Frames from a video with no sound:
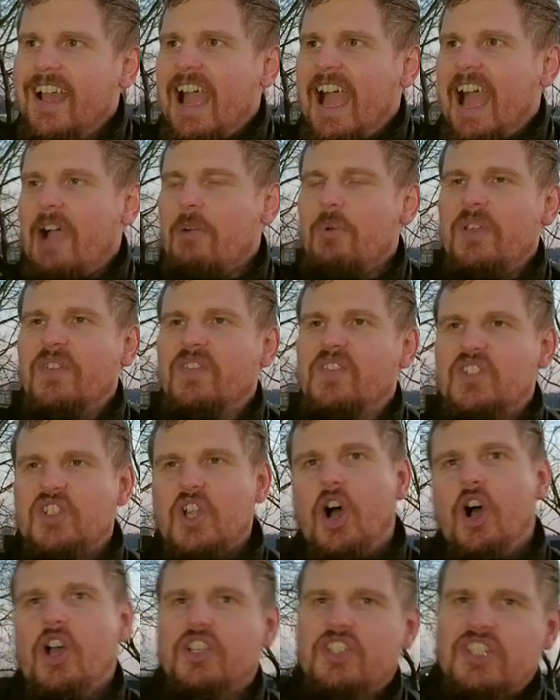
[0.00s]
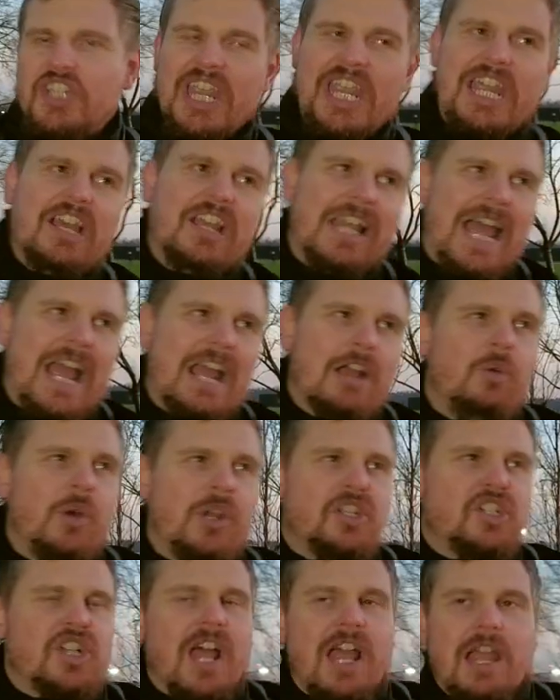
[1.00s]
And we've started to hear
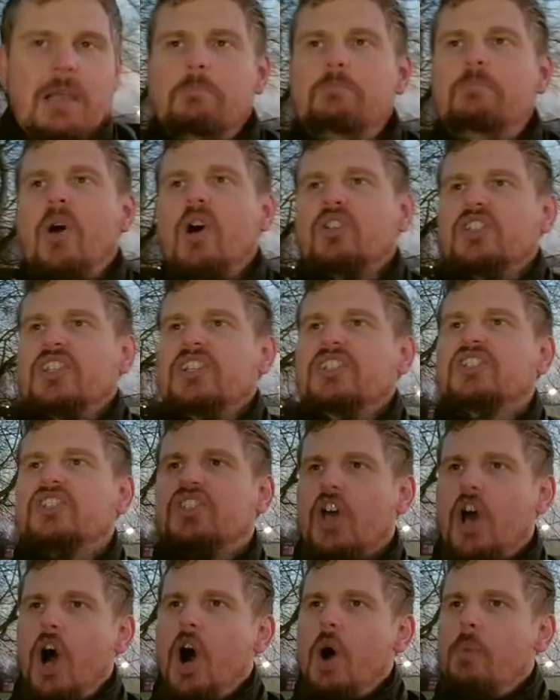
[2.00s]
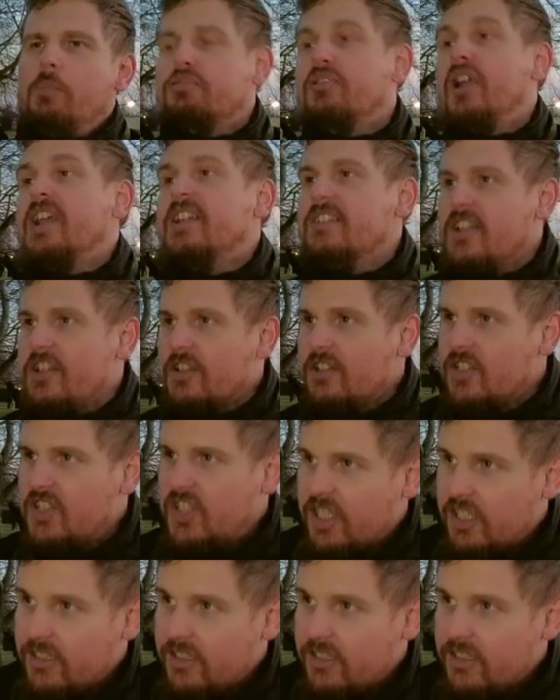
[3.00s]
language like bodies that are pregnant.